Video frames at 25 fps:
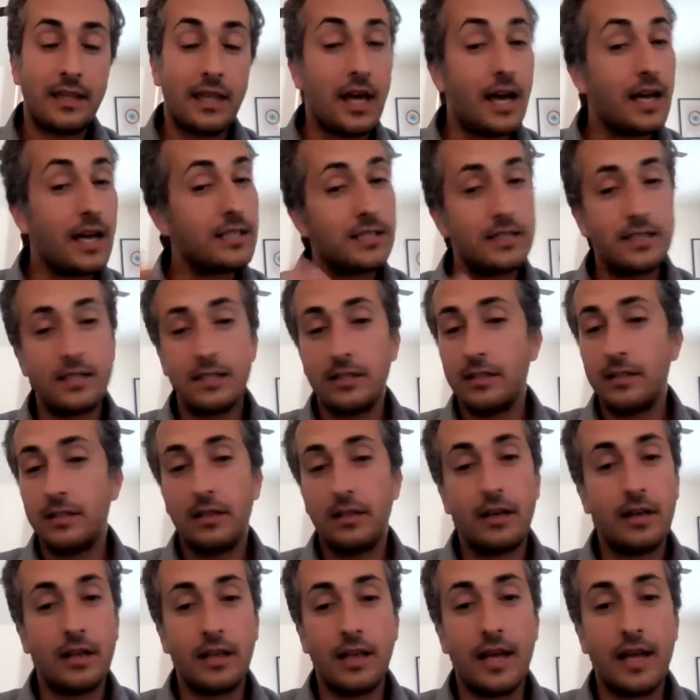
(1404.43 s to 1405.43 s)
lost
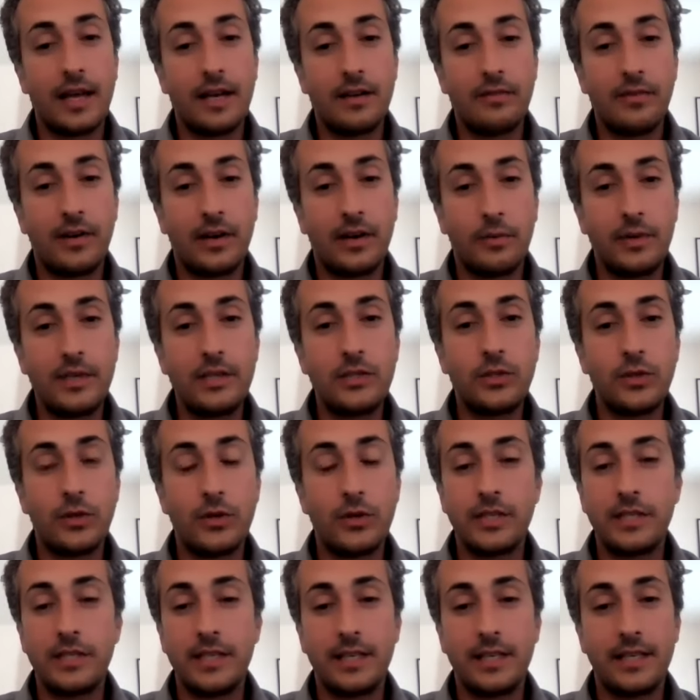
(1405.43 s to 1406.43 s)
a lot of our
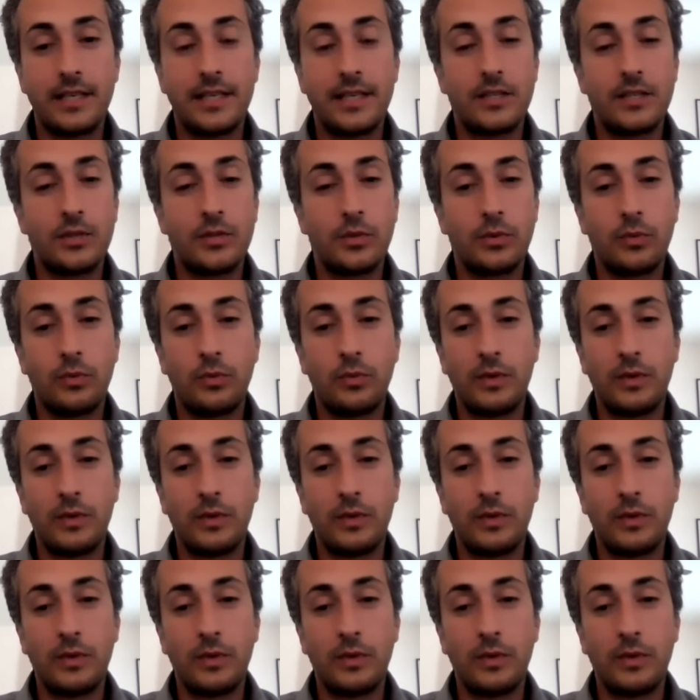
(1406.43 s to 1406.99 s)
resources.